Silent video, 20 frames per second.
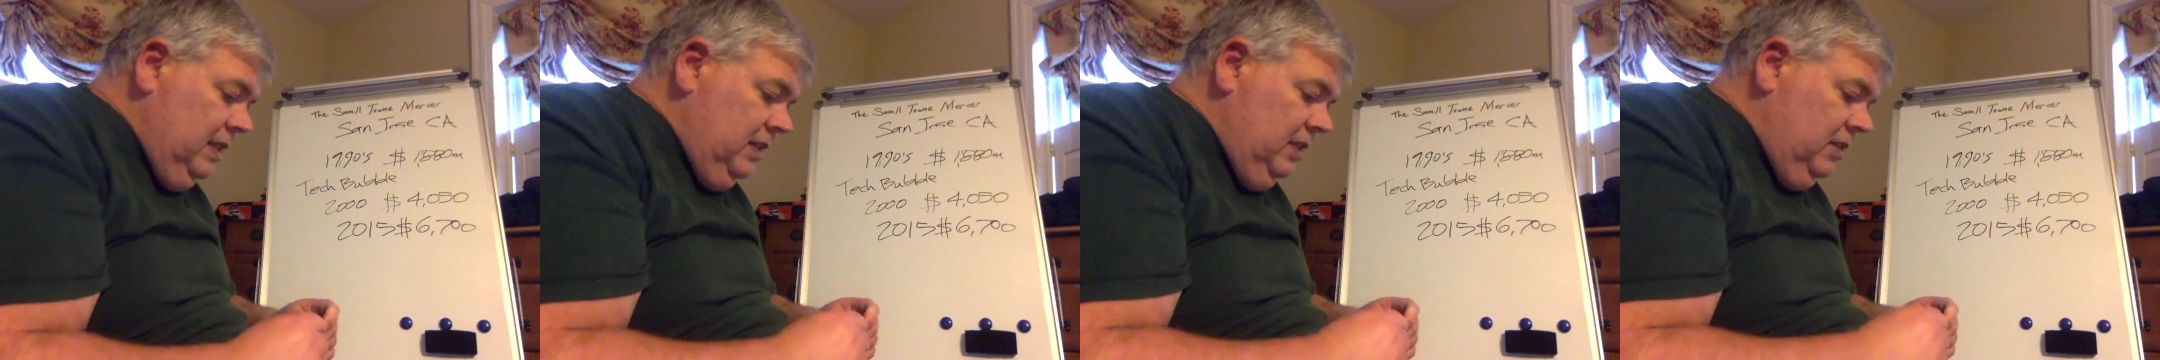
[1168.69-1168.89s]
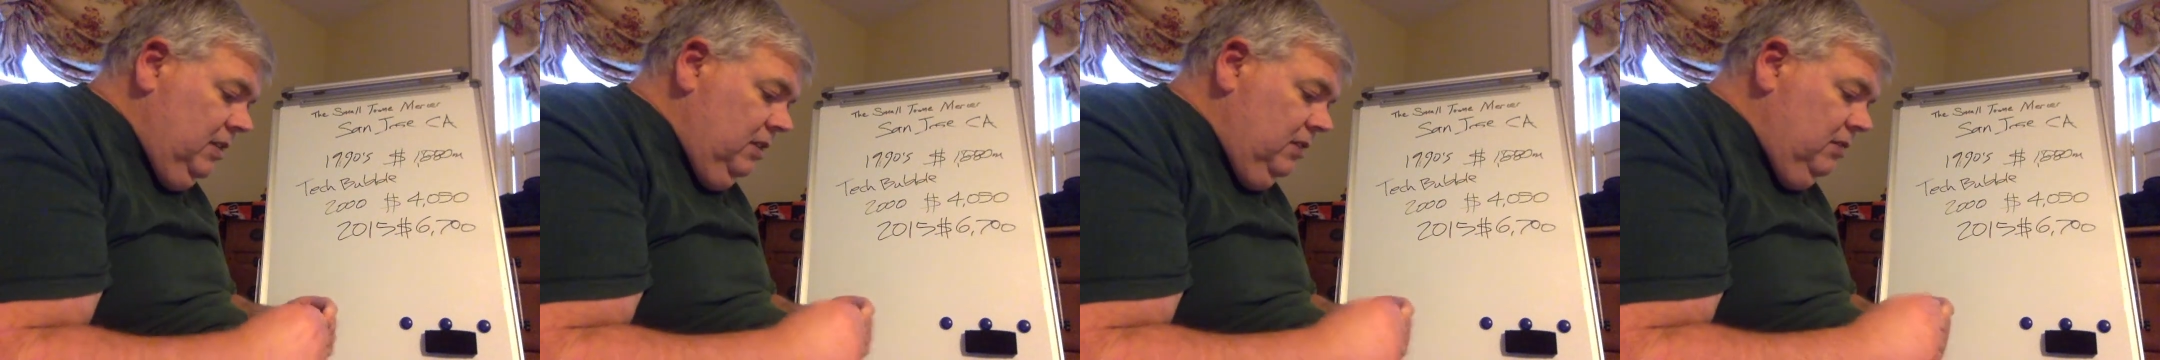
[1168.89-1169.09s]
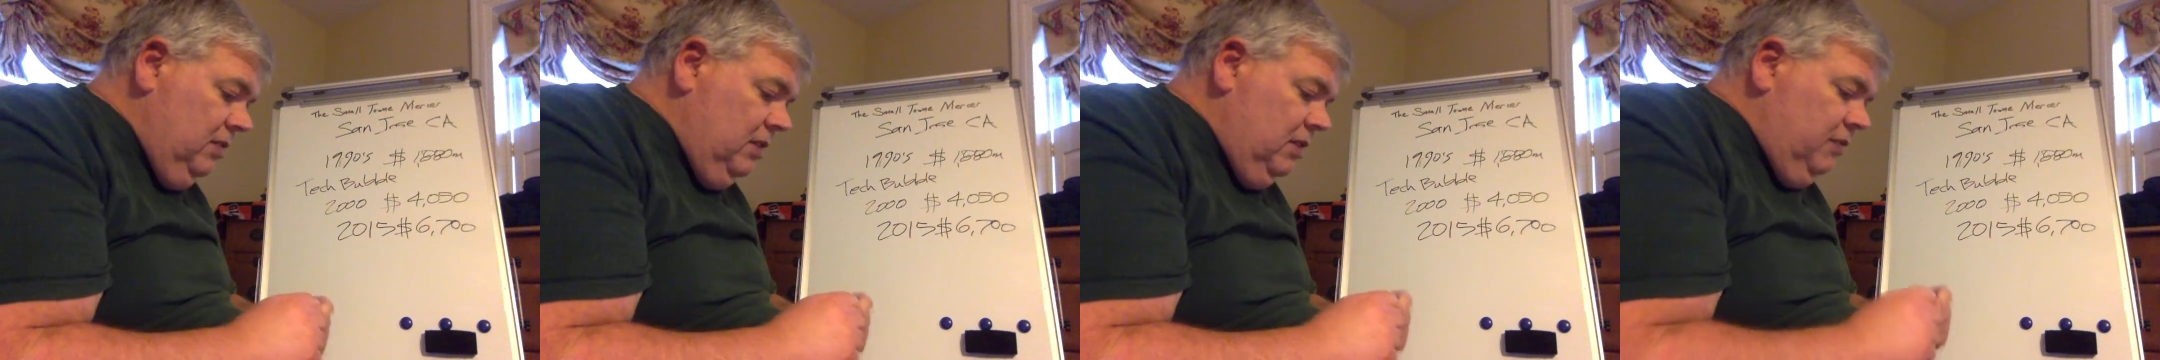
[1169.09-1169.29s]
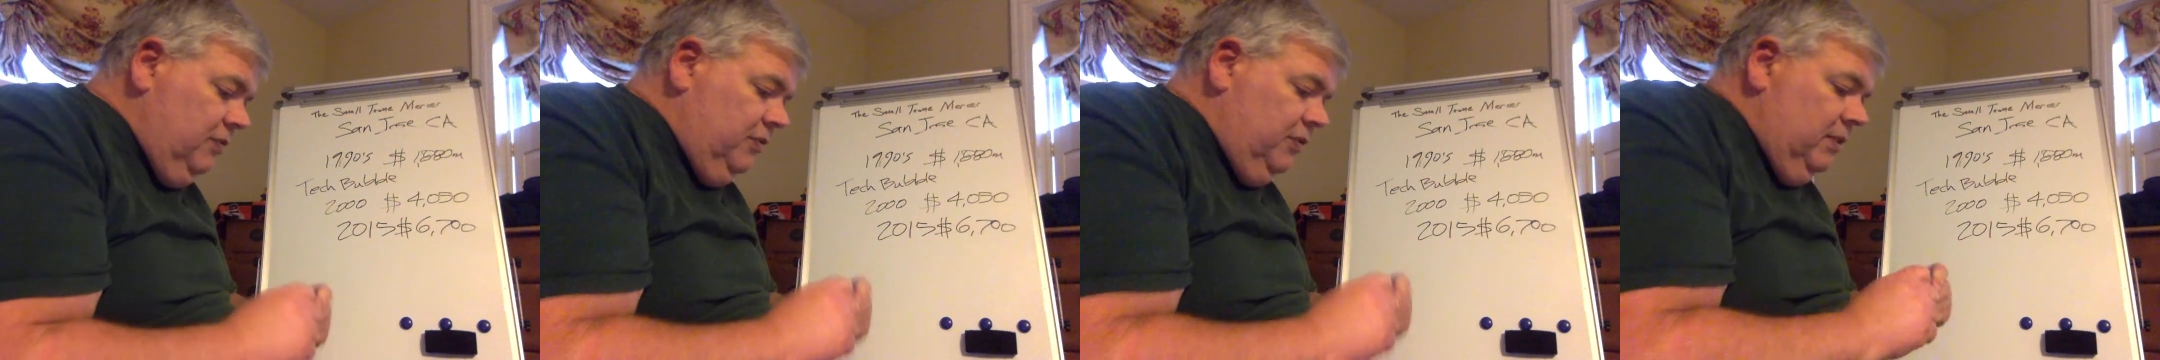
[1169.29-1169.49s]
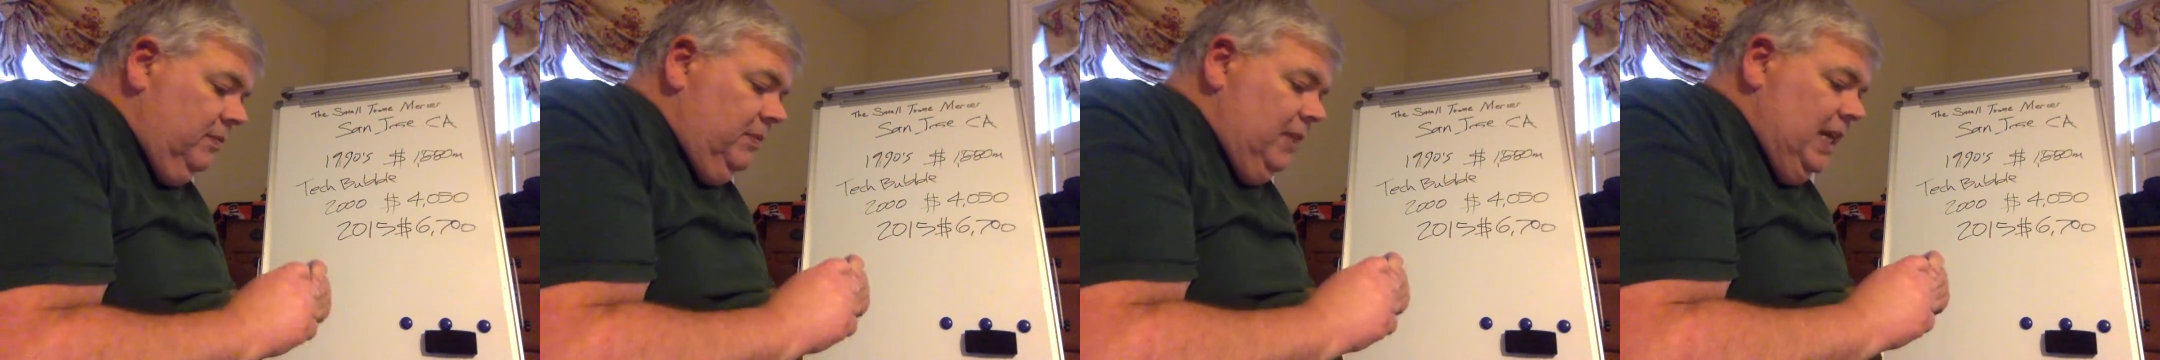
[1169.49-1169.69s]
Do you know
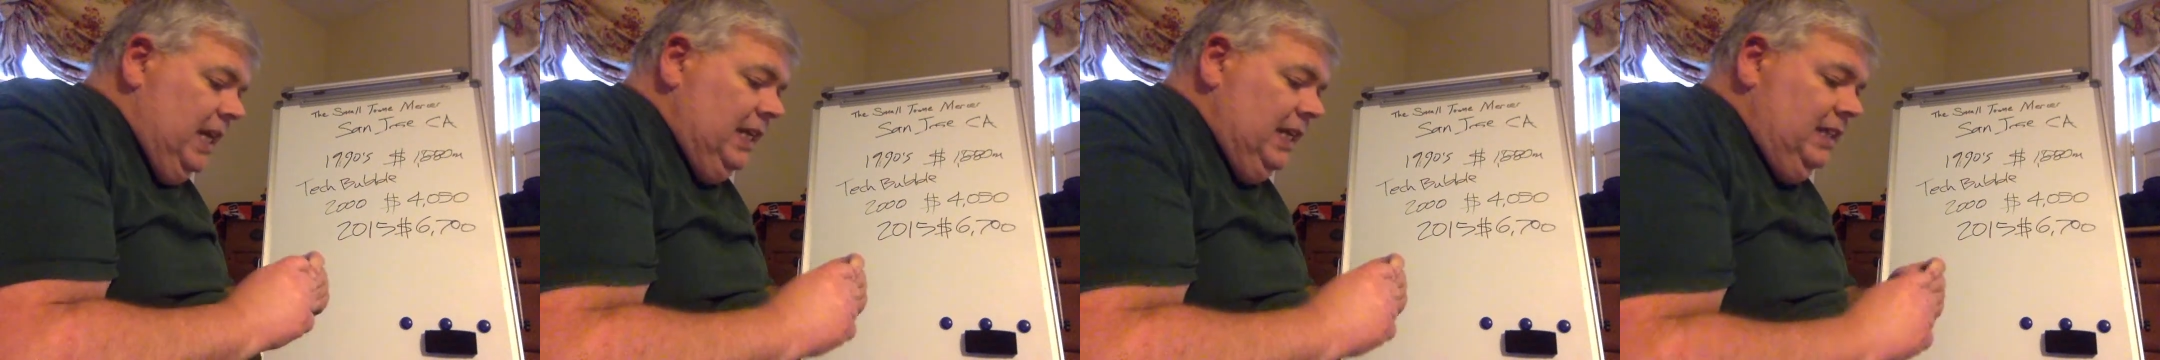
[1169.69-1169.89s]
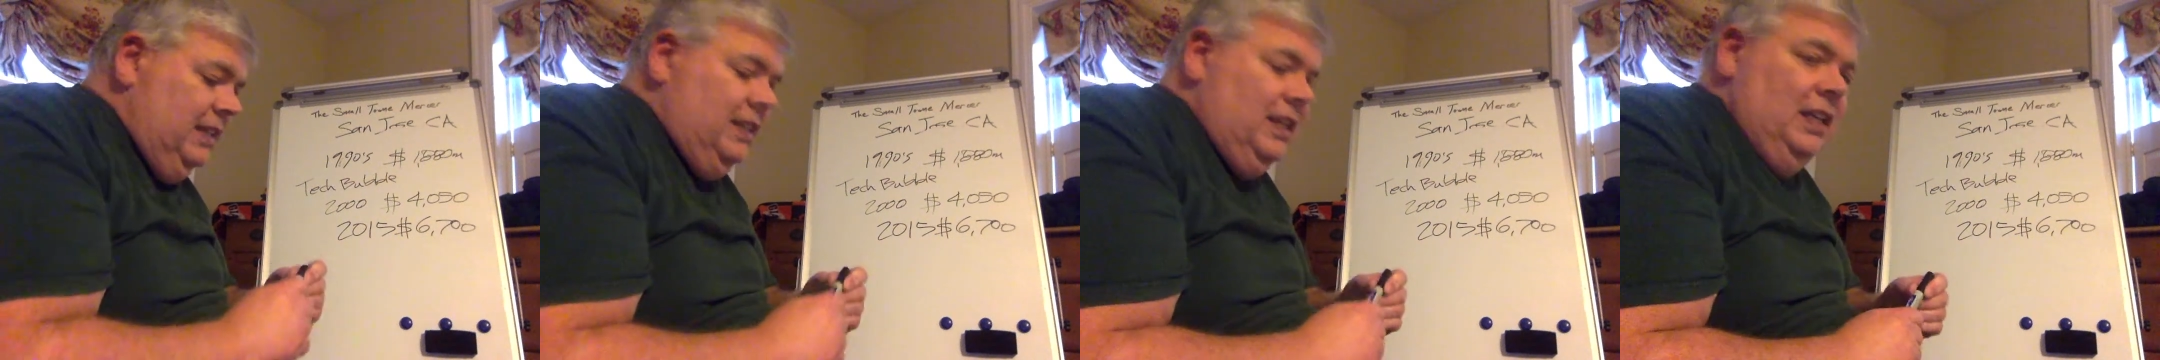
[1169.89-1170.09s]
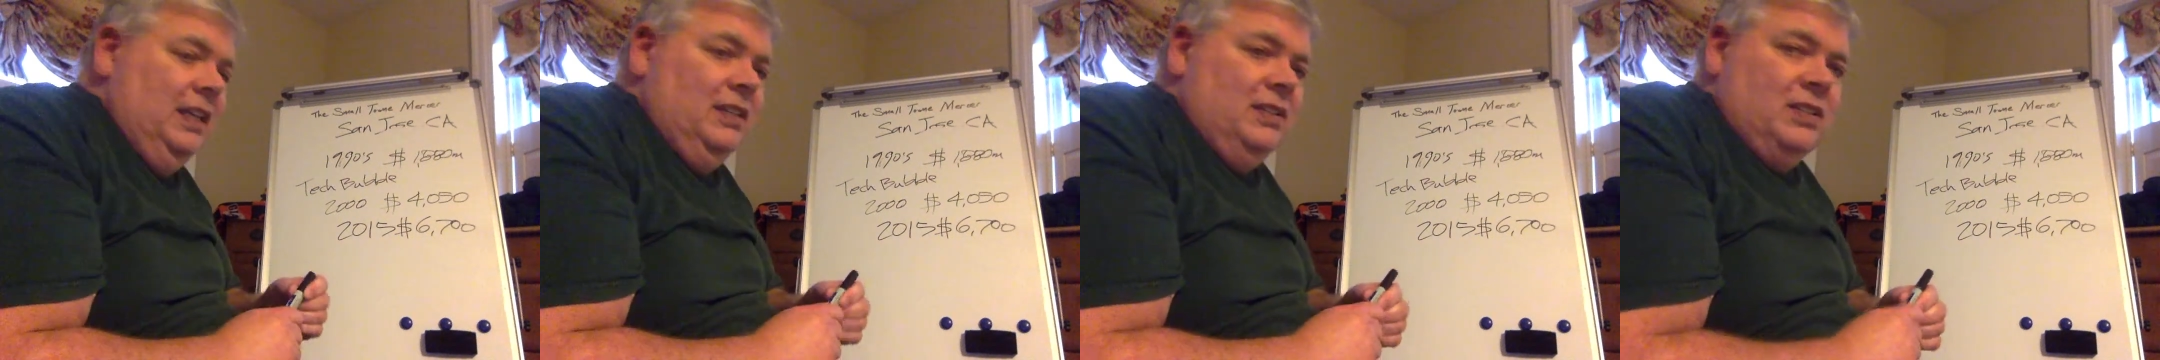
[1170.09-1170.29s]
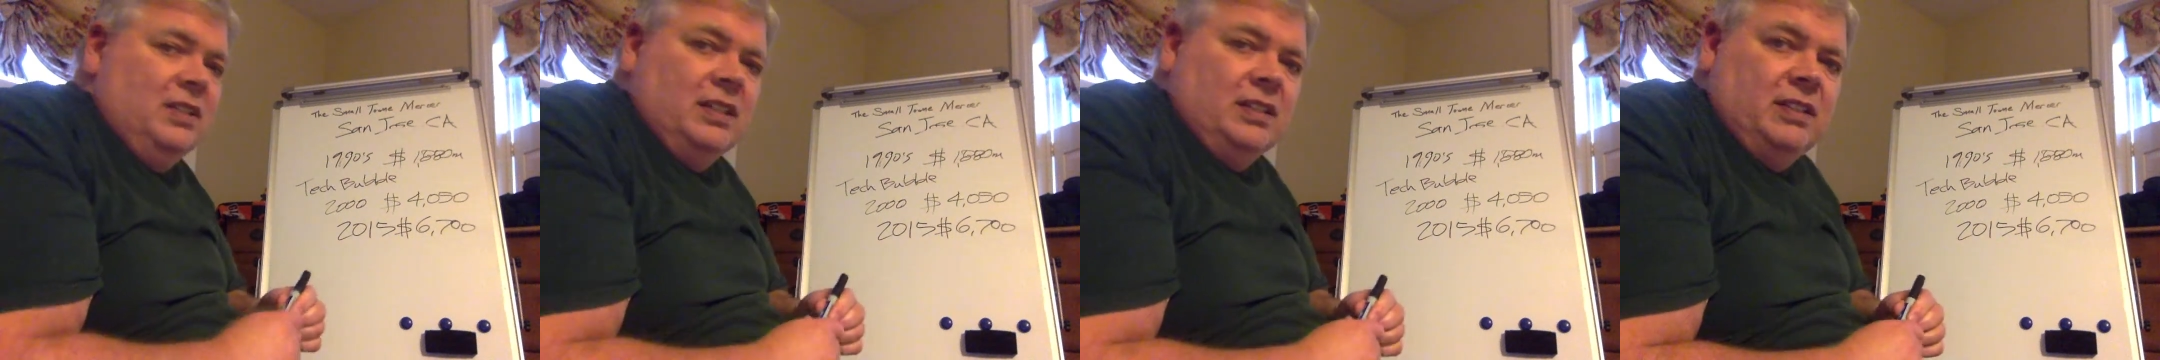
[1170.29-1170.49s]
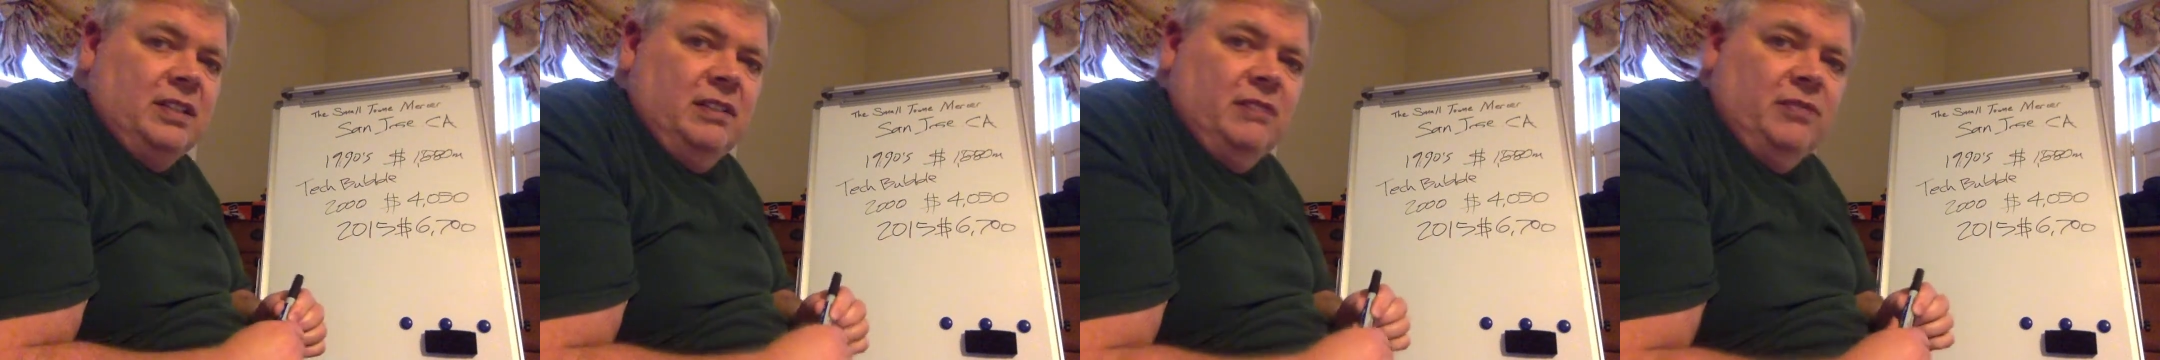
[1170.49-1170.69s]
from
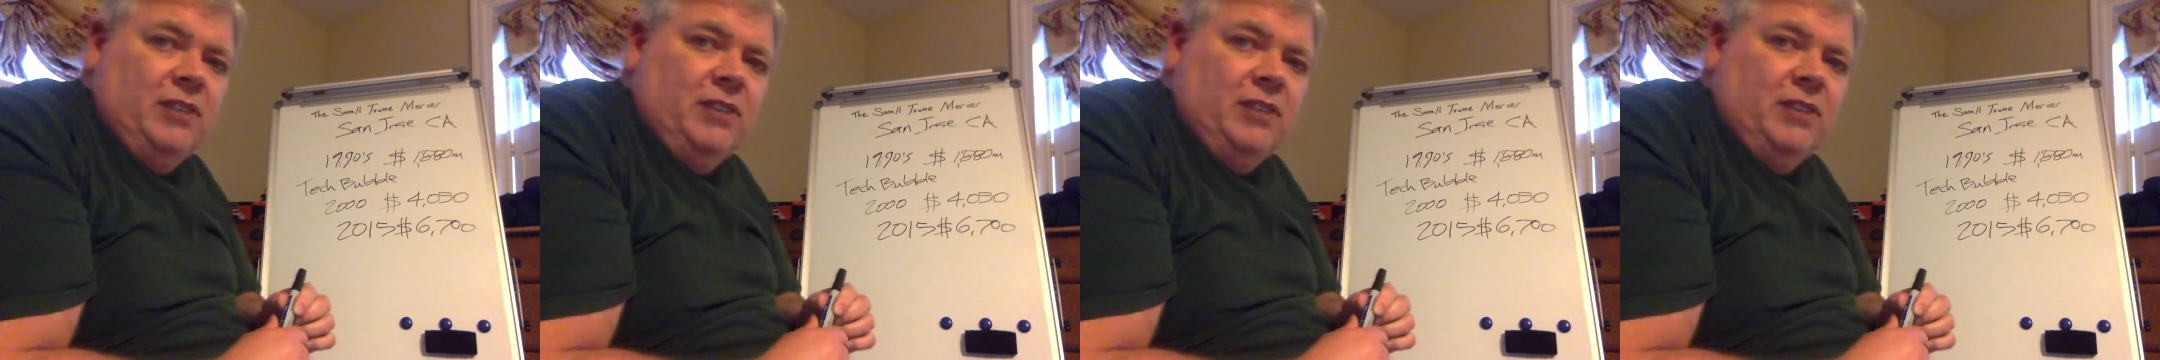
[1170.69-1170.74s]
1965